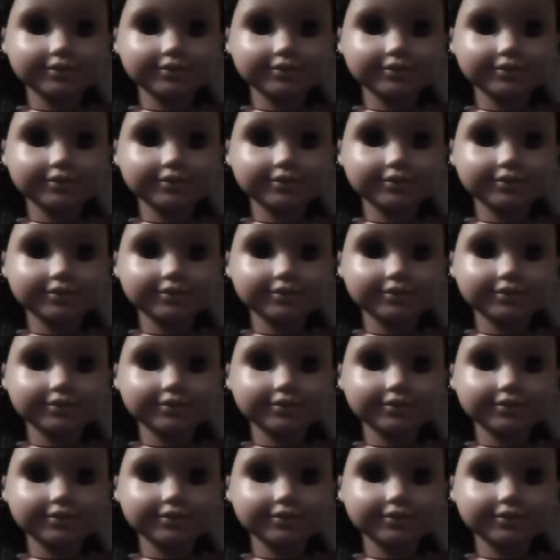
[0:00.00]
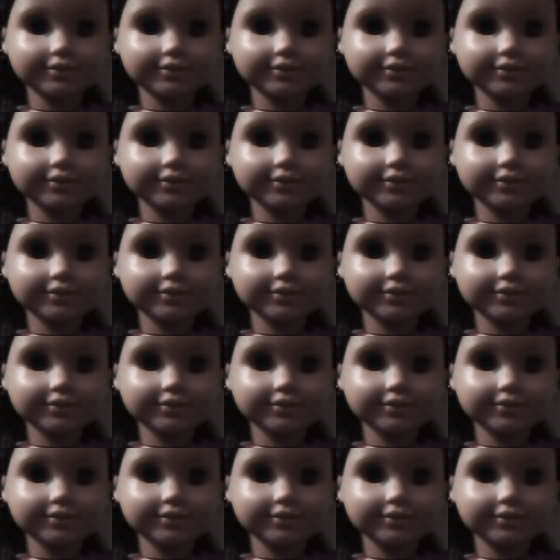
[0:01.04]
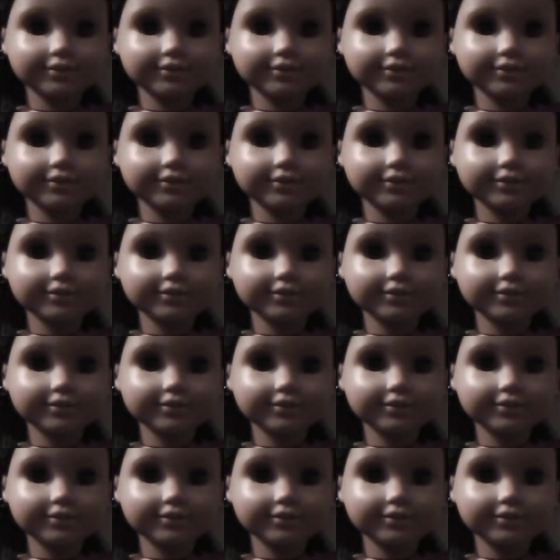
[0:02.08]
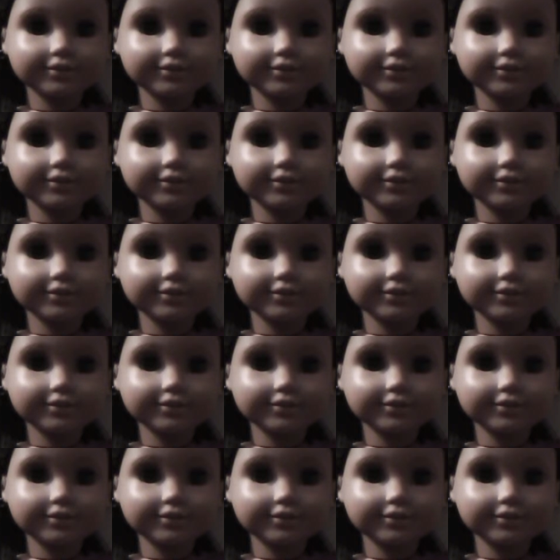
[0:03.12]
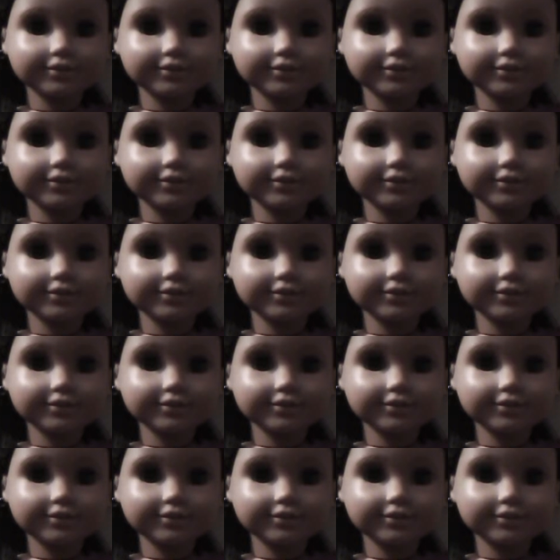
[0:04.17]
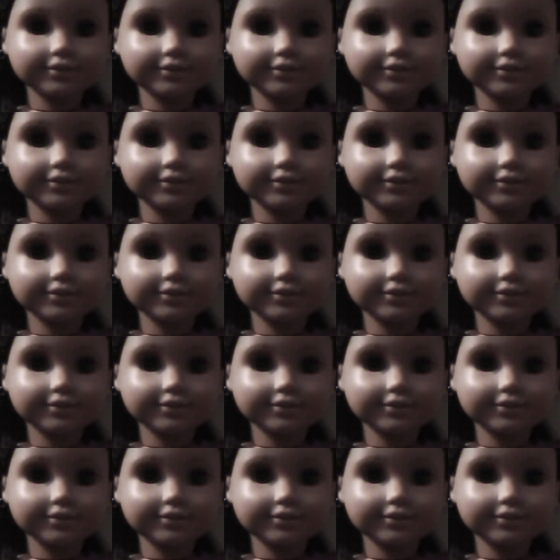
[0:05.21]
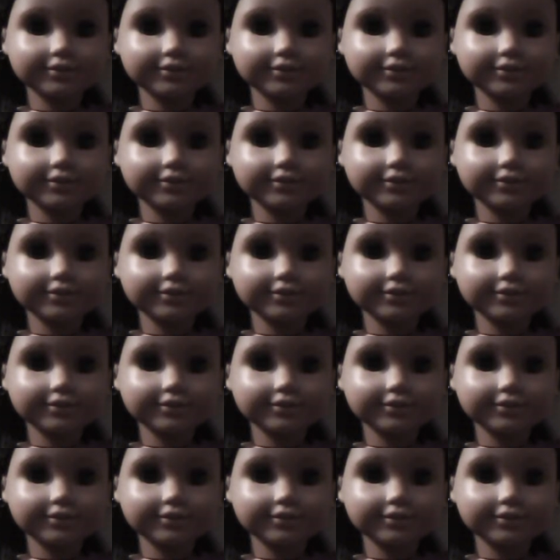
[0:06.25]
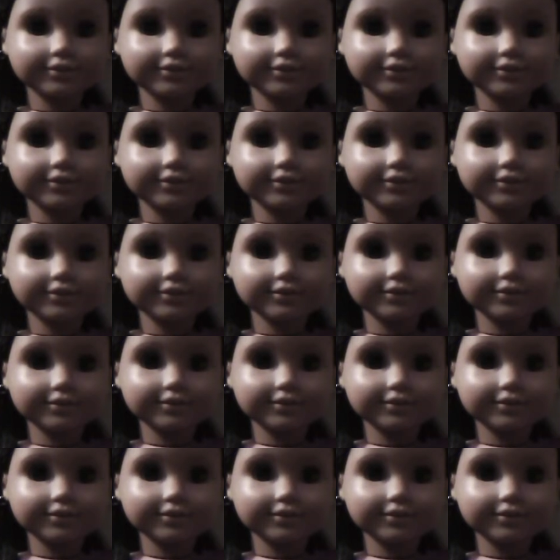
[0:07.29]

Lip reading: [no speech]